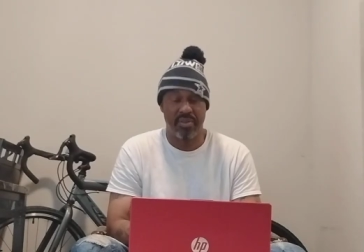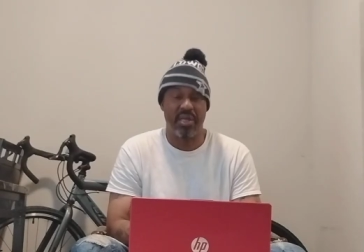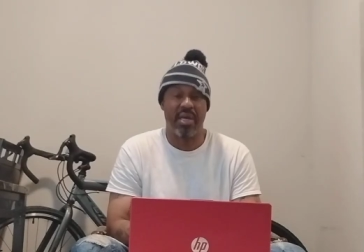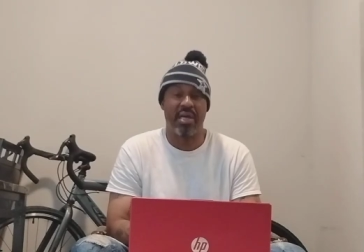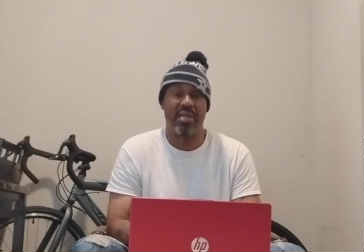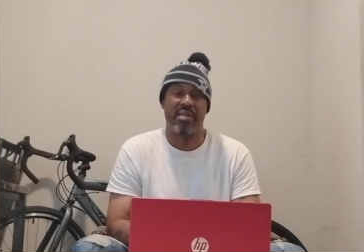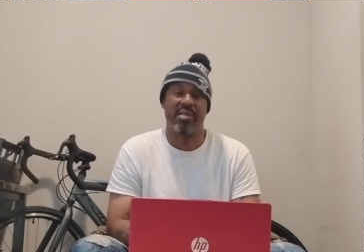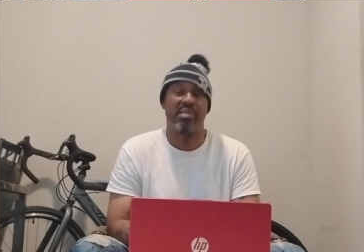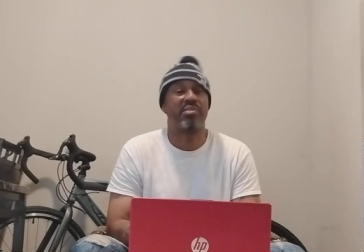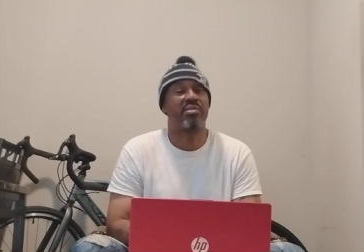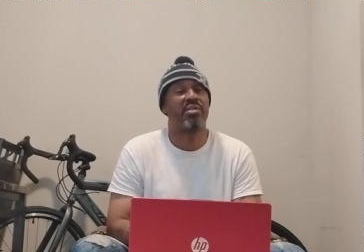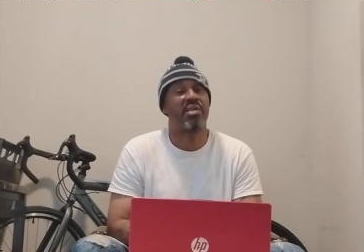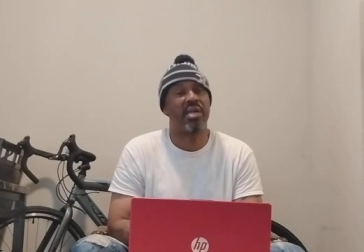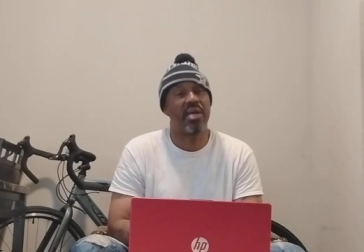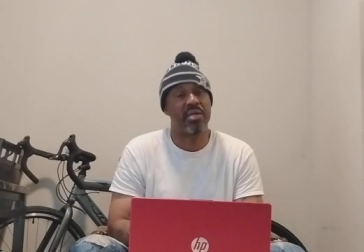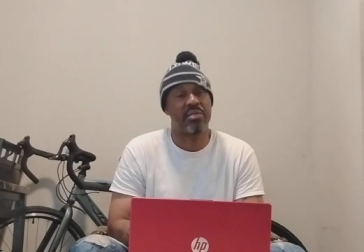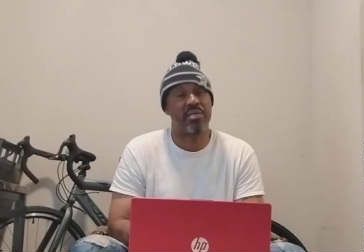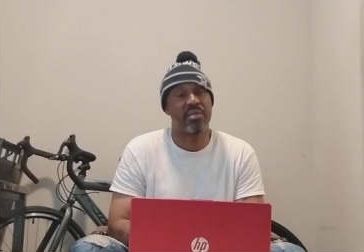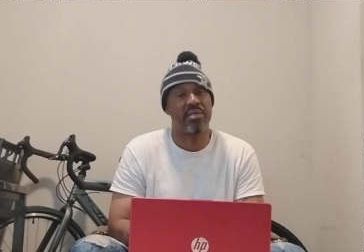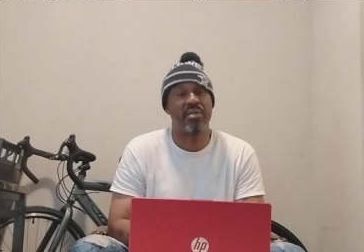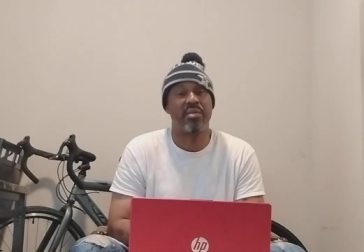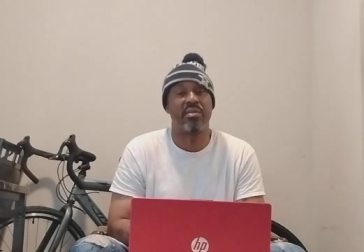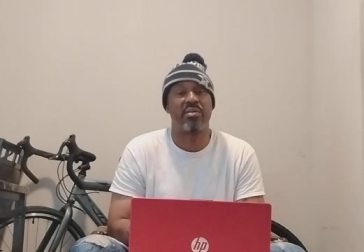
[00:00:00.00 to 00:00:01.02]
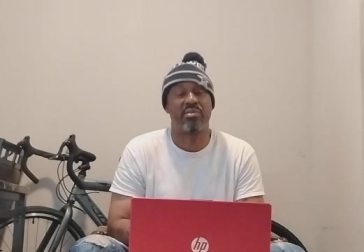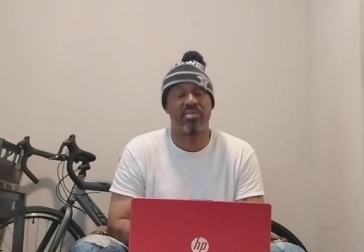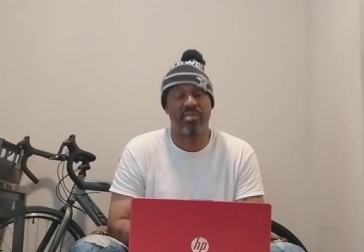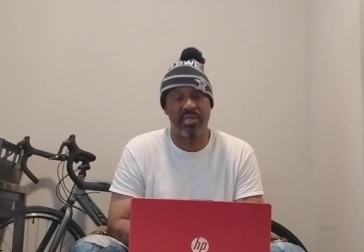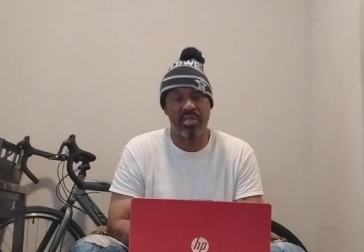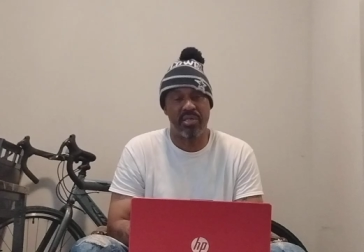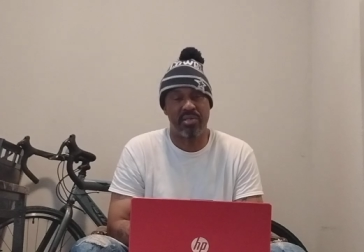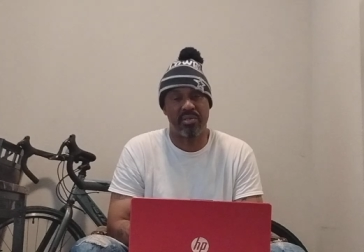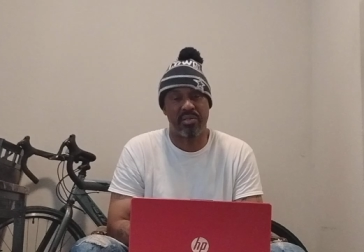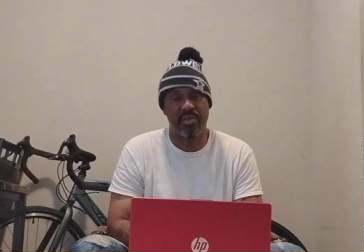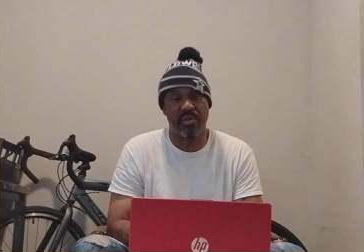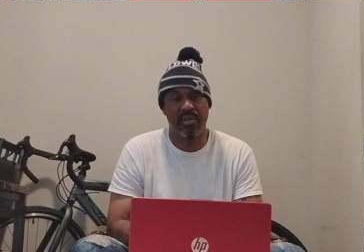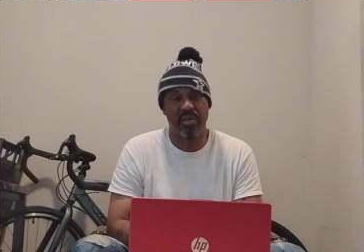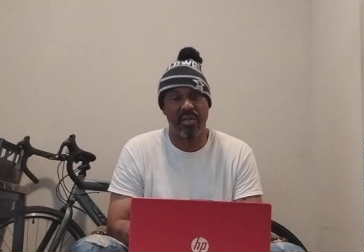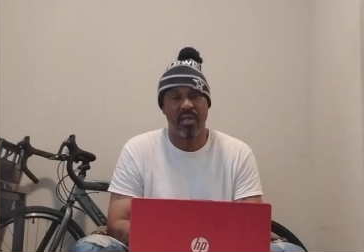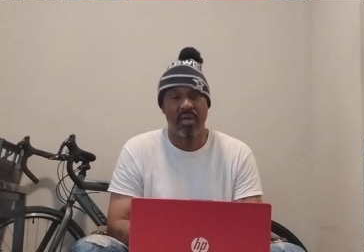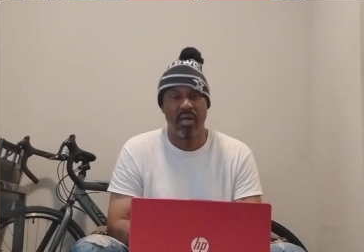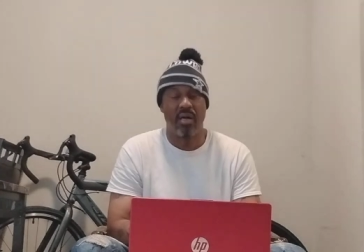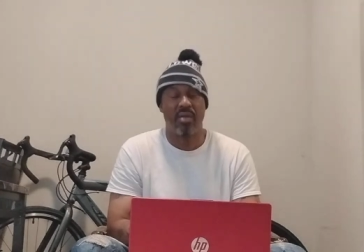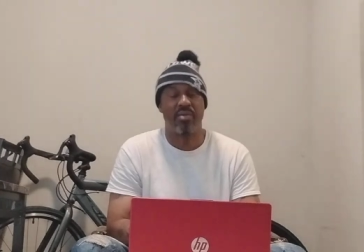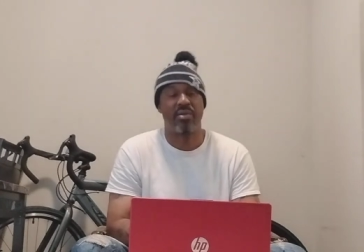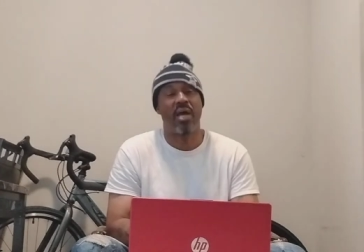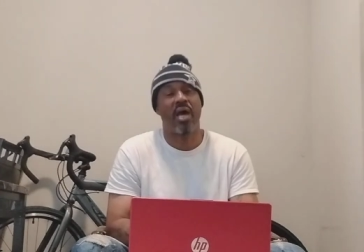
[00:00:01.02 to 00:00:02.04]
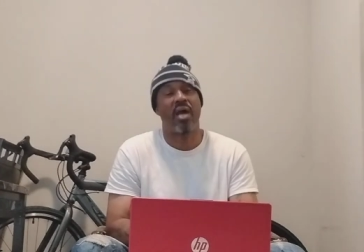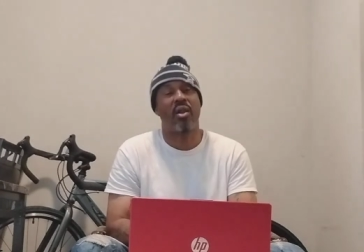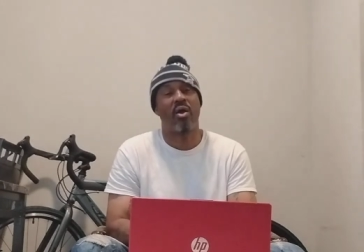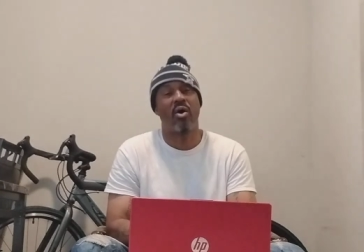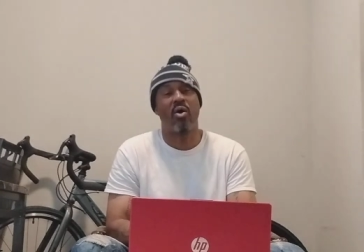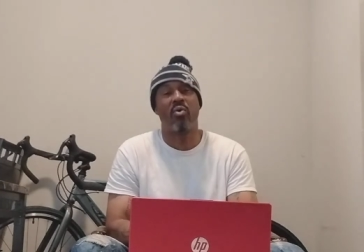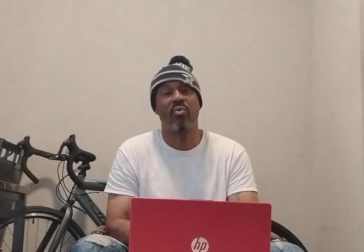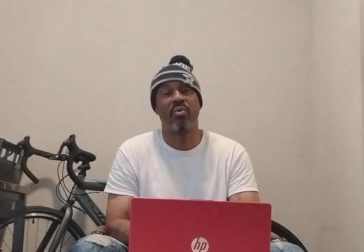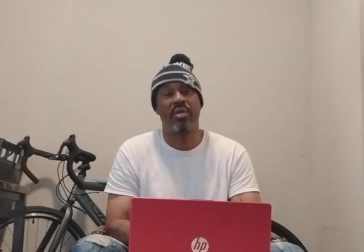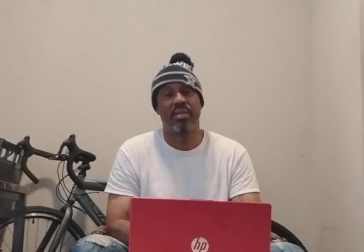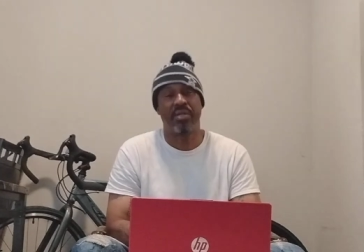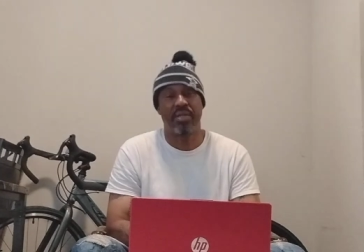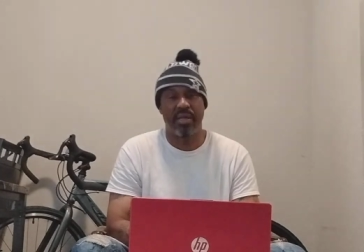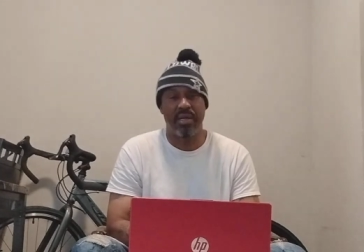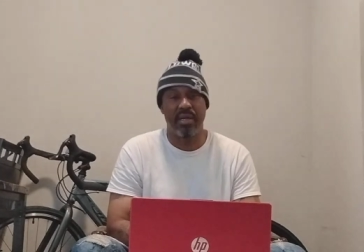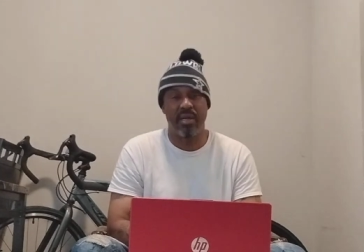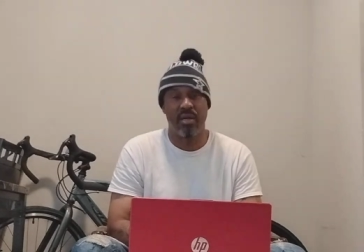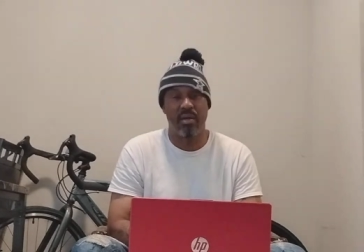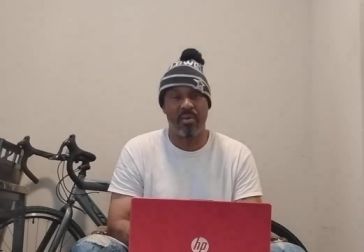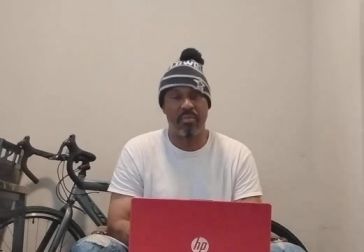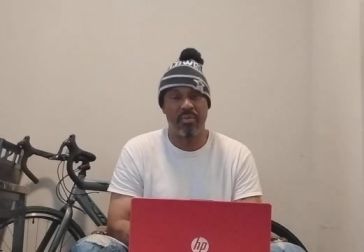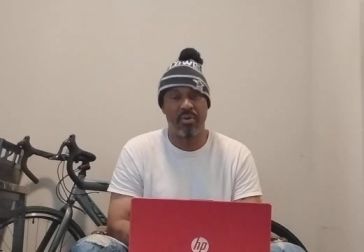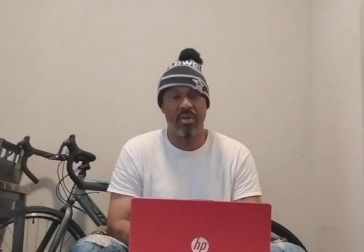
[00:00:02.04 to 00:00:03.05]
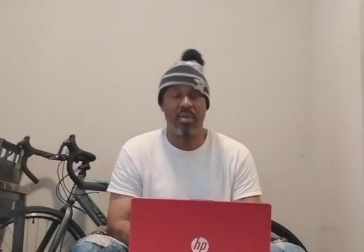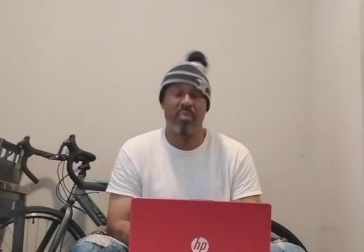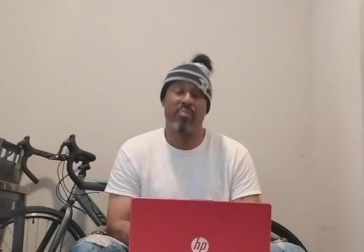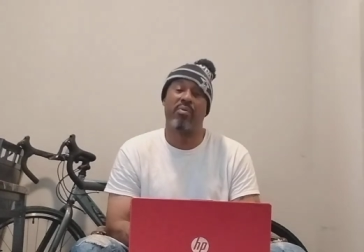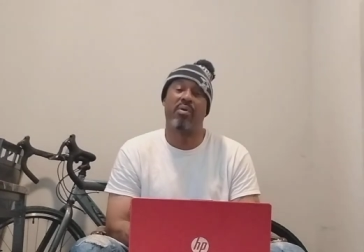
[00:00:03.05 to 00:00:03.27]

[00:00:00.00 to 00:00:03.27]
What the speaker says: that is catching the attention of not only them,